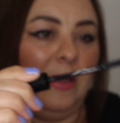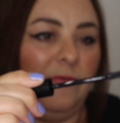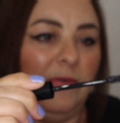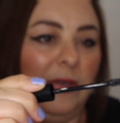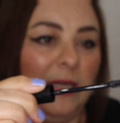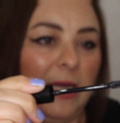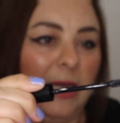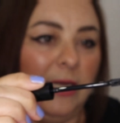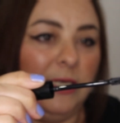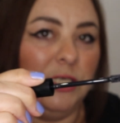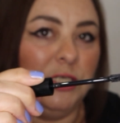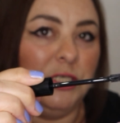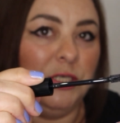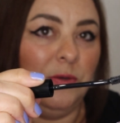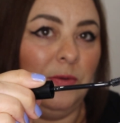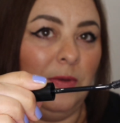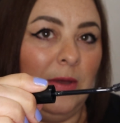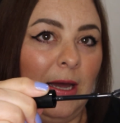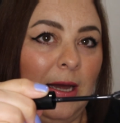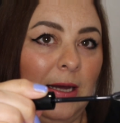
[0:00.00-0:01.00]
if you kind of
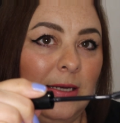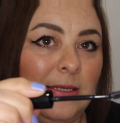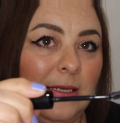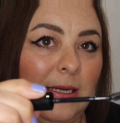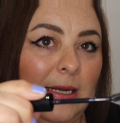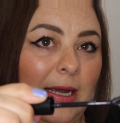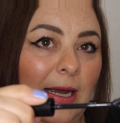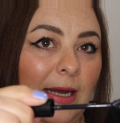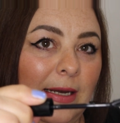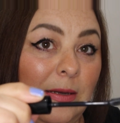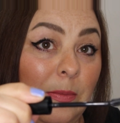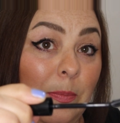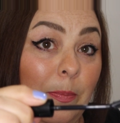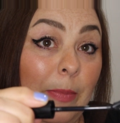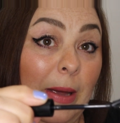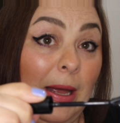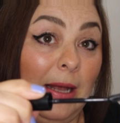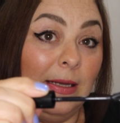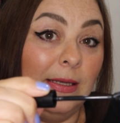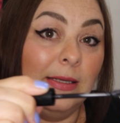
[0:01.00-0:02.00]
do that, it kind of
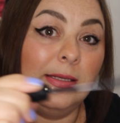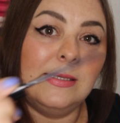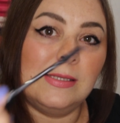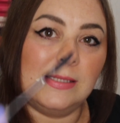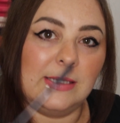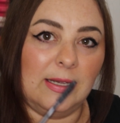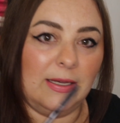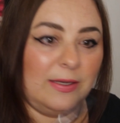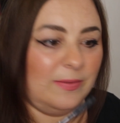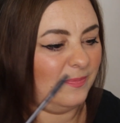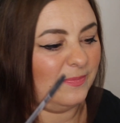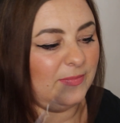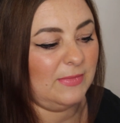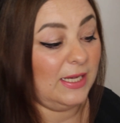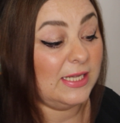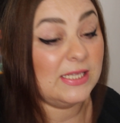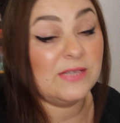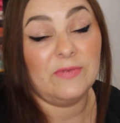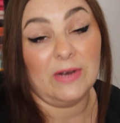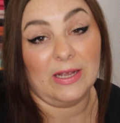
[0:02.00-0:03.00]
bends, like
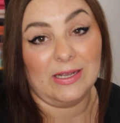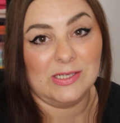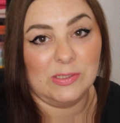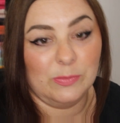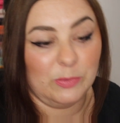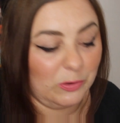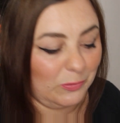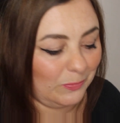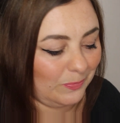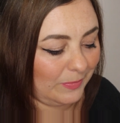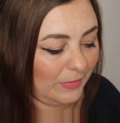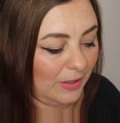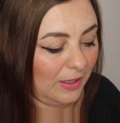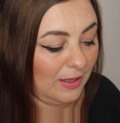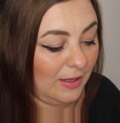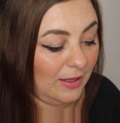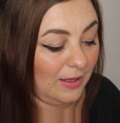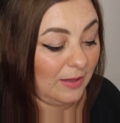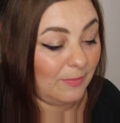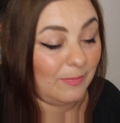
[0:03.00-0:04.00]
it's flexible.
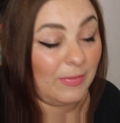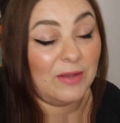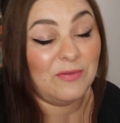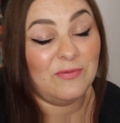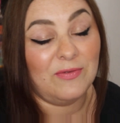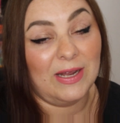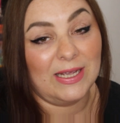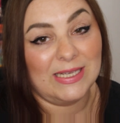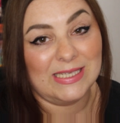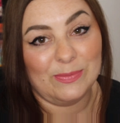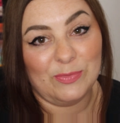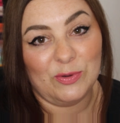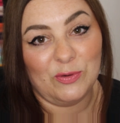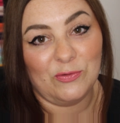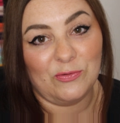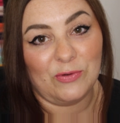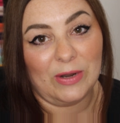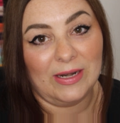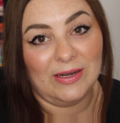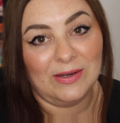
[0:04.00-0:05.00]
My flexible
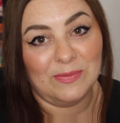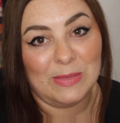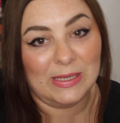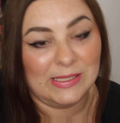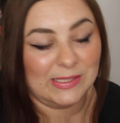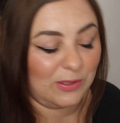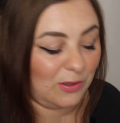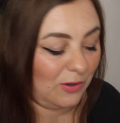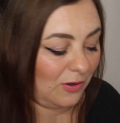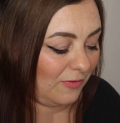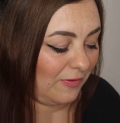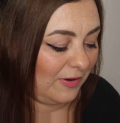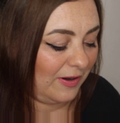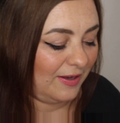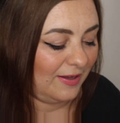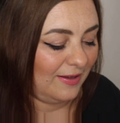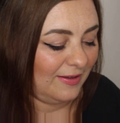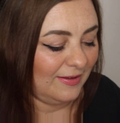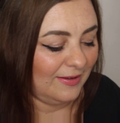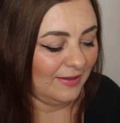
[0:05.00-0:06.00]
friend mascara.
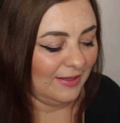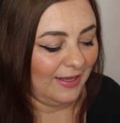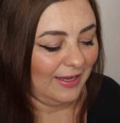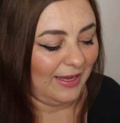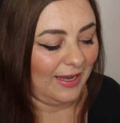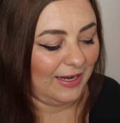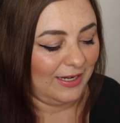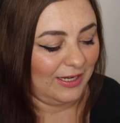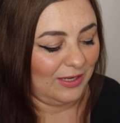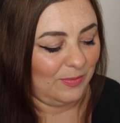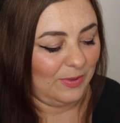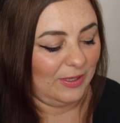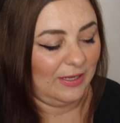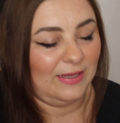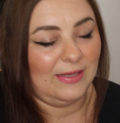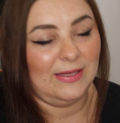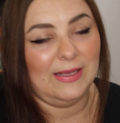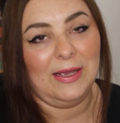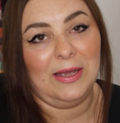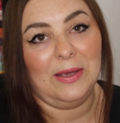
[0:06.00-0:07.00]

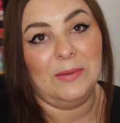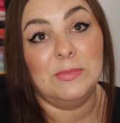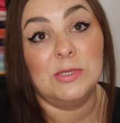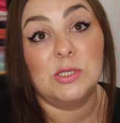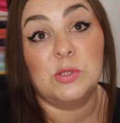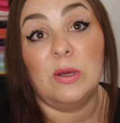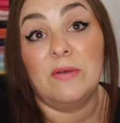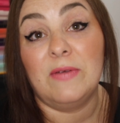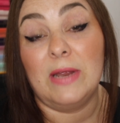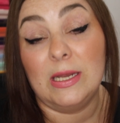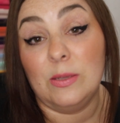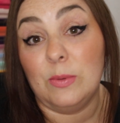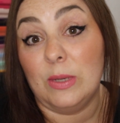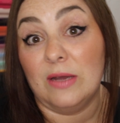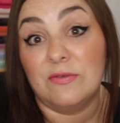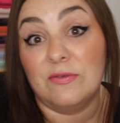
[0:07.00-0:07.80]
Anyway, yeah. So anyway,